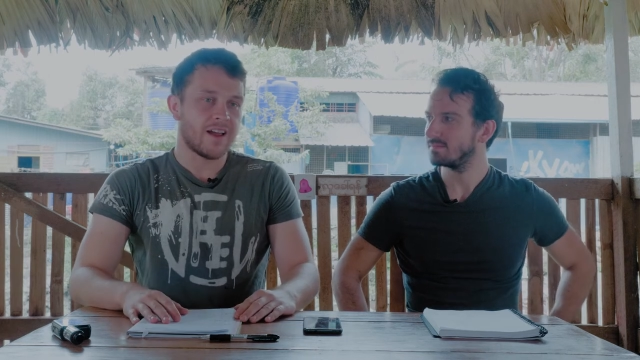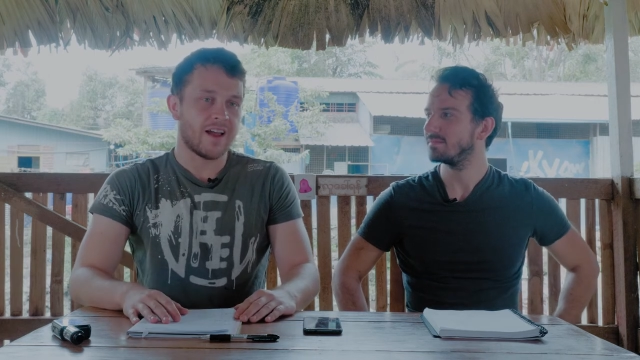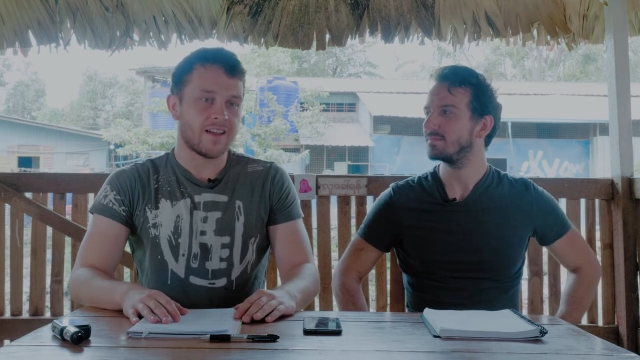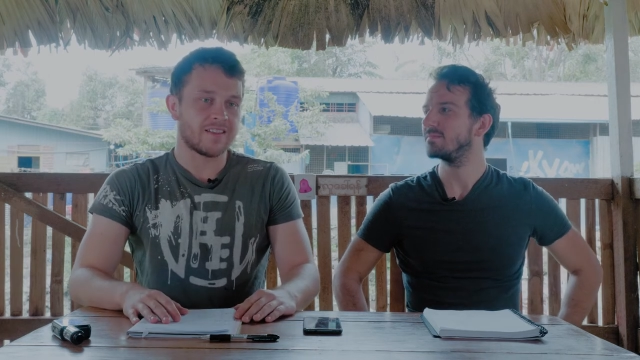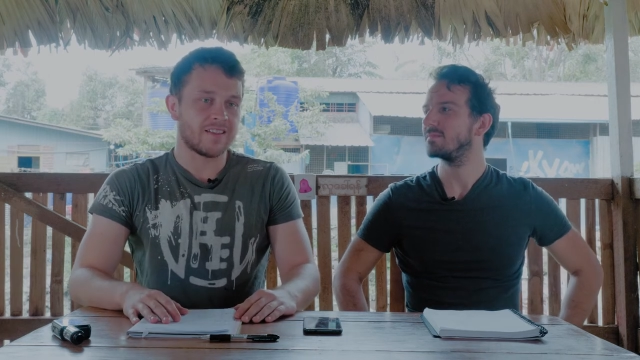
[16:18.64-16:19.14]

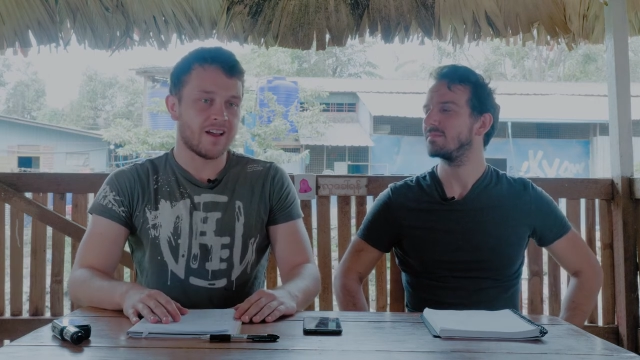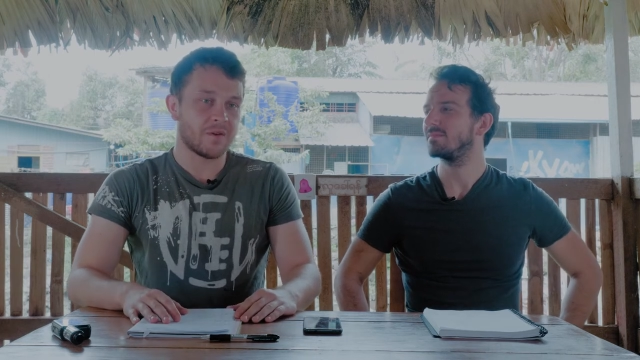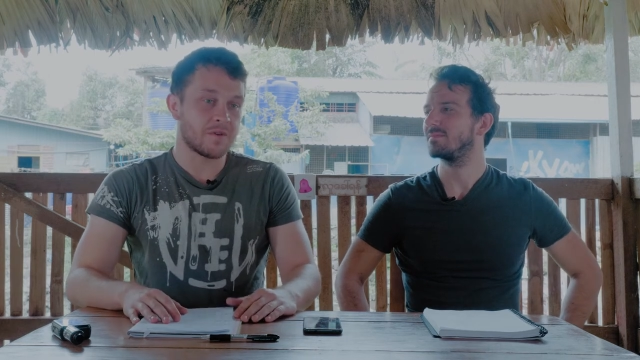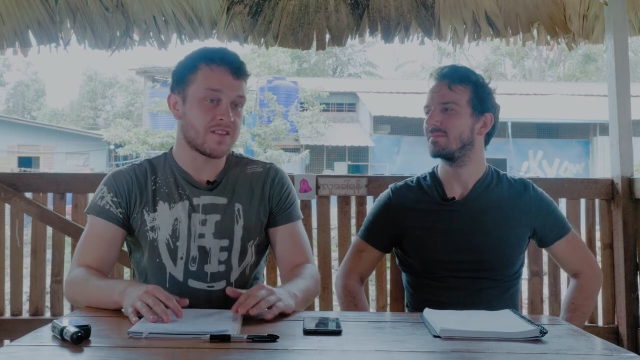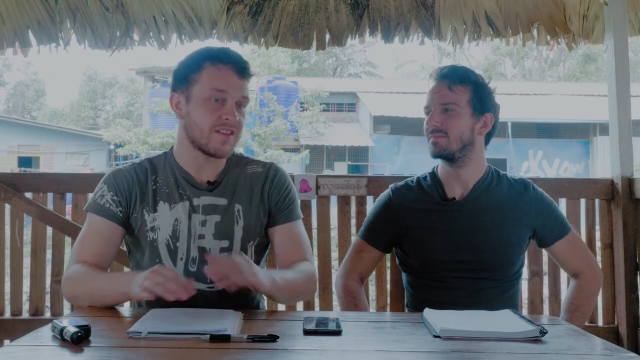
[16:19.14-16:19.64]
Speaker 1: And I
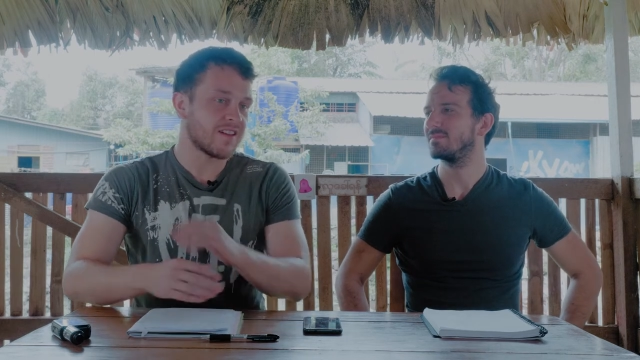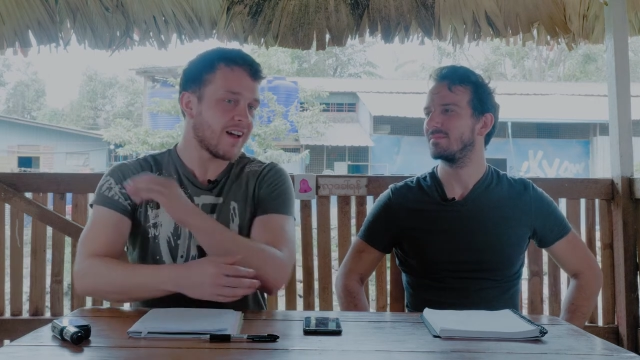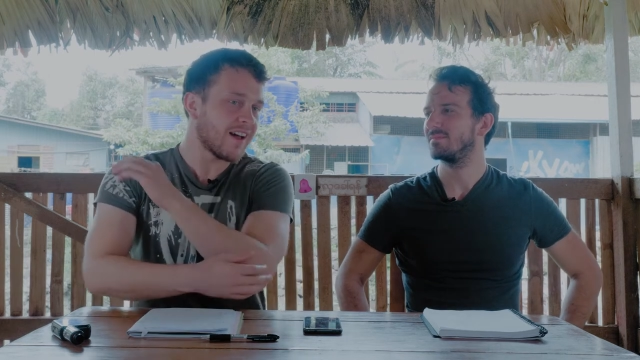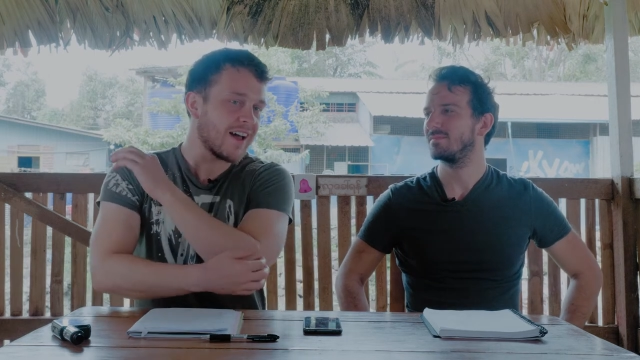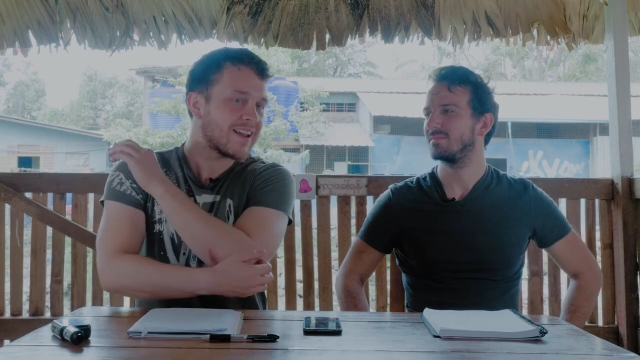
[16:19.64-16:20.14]
was,
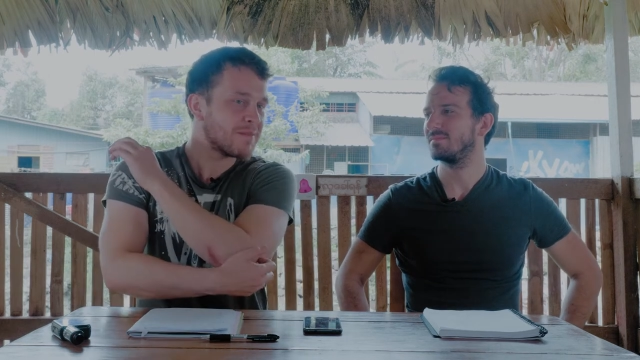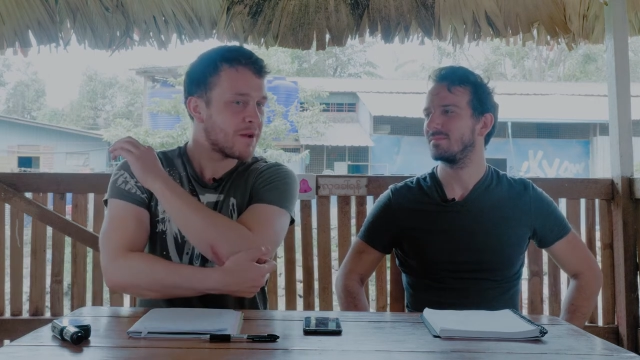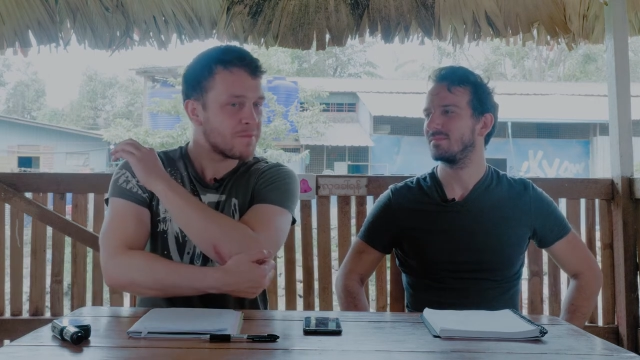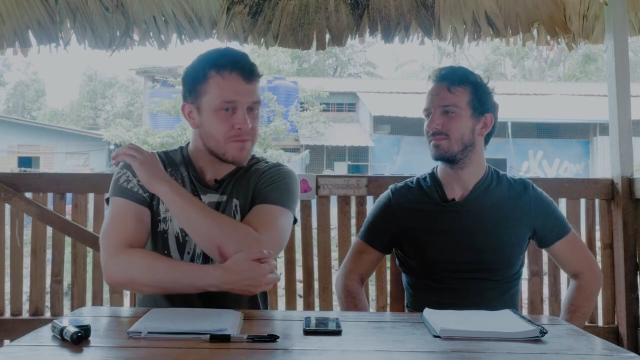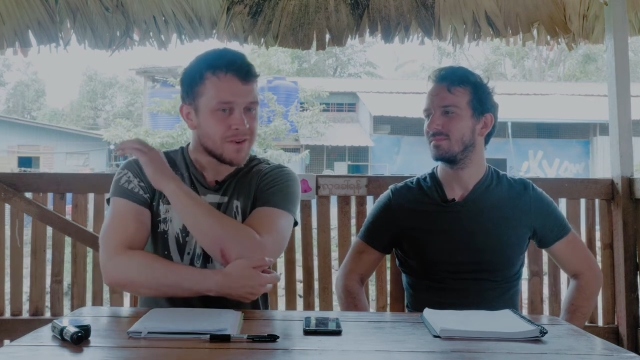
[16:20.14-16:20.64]
I had it in
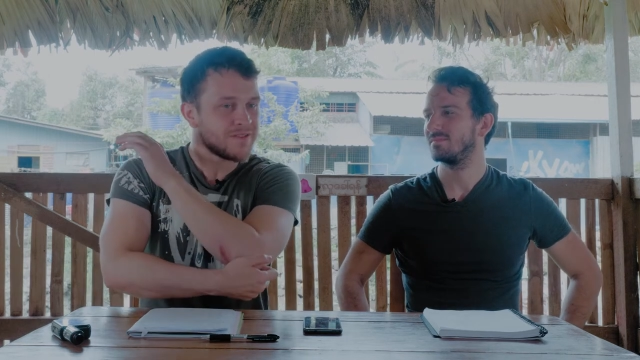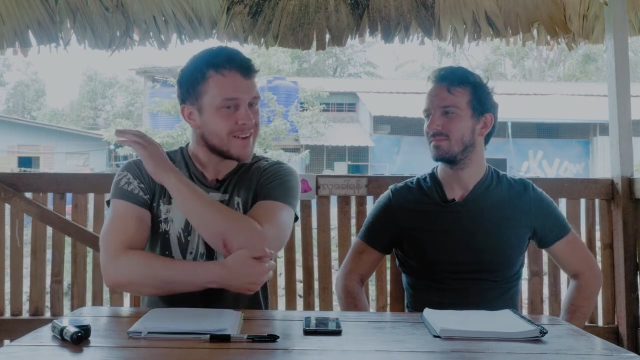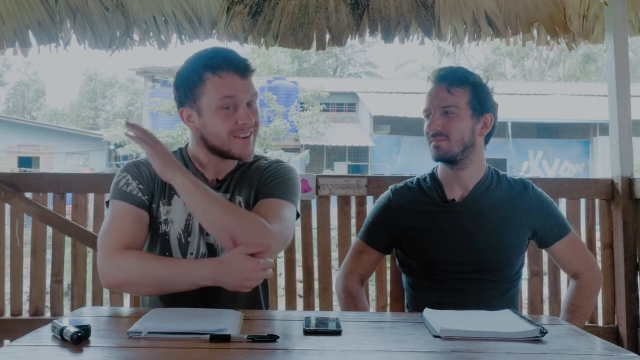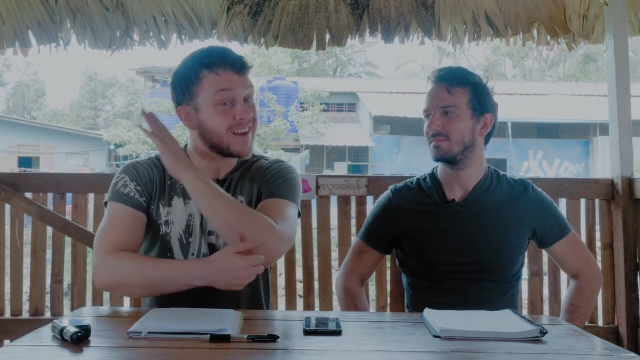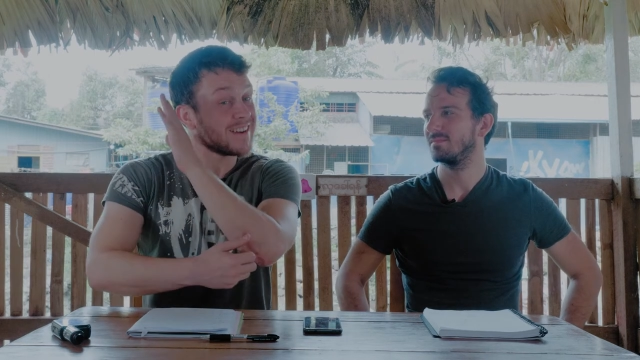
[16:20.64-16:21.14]
my, my
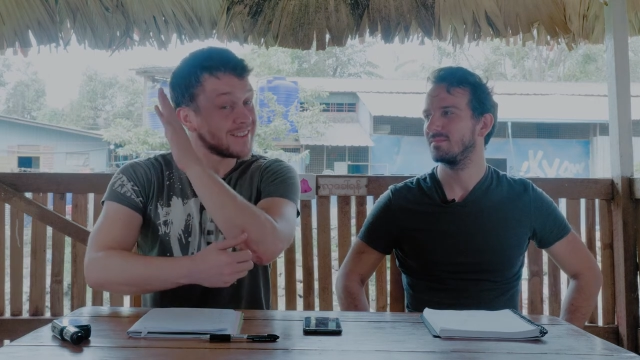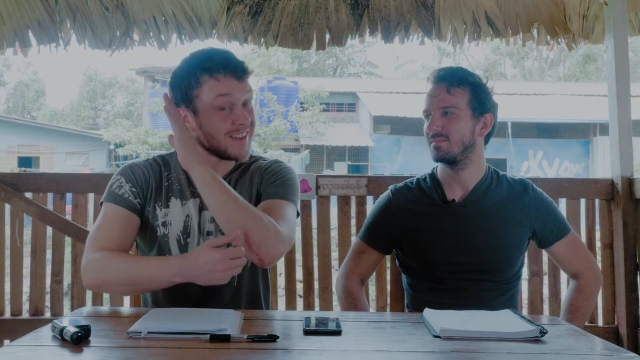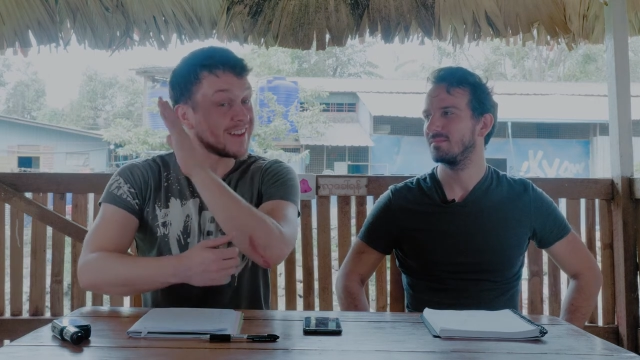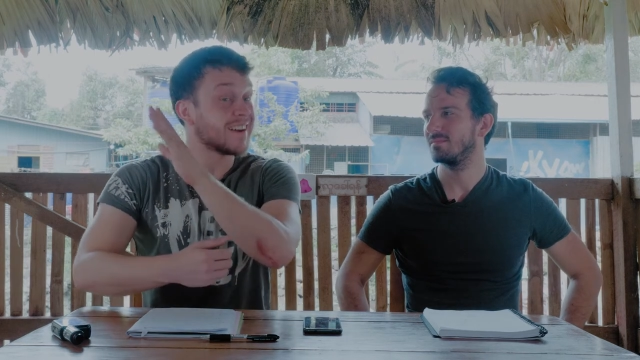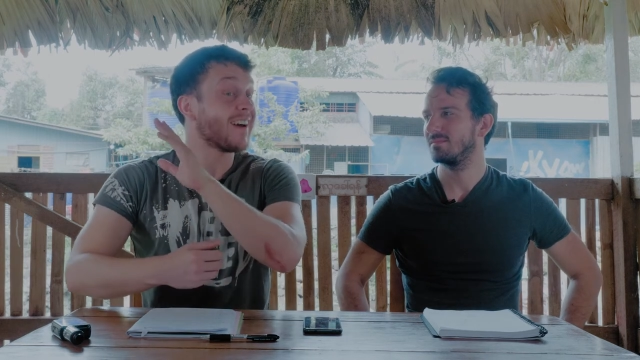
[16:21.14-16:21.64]
thing, head is
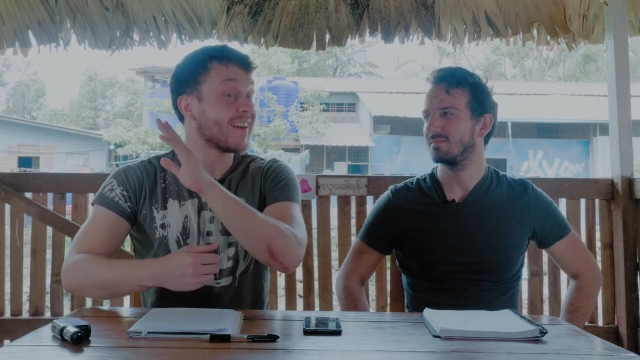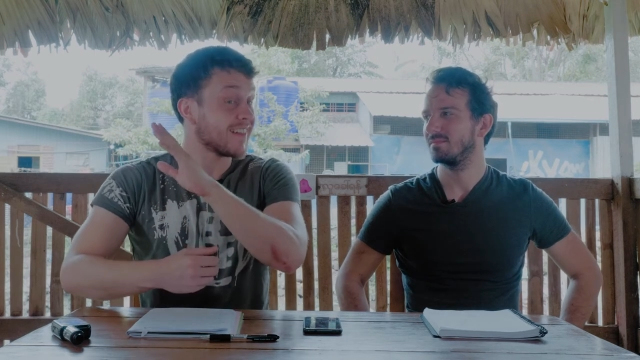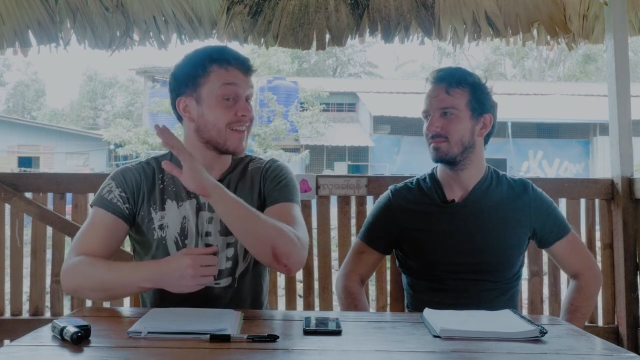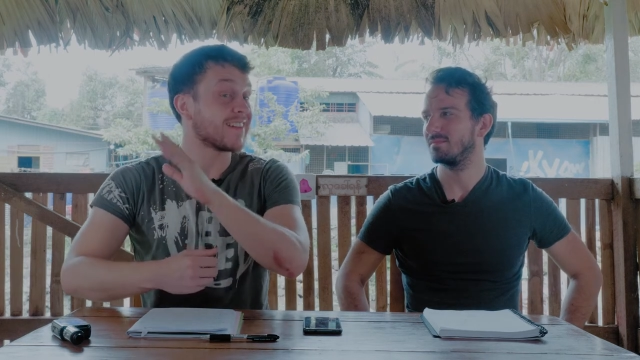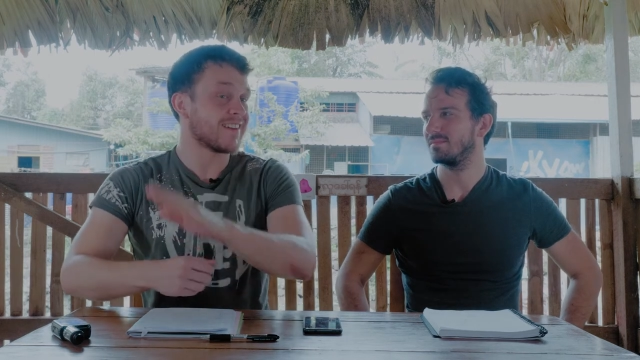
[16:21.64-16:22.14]
like, oh,
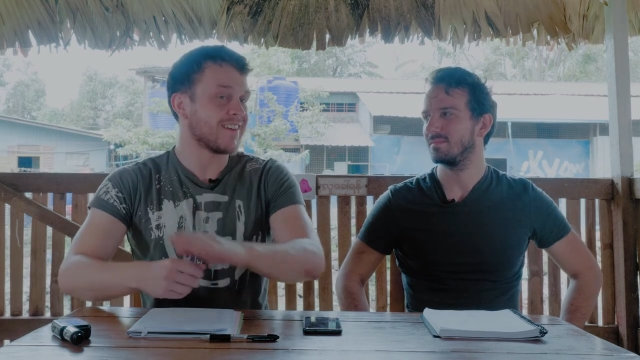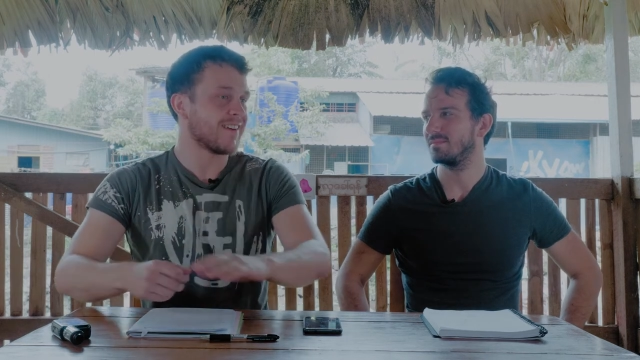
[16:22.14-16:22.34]
he's gonna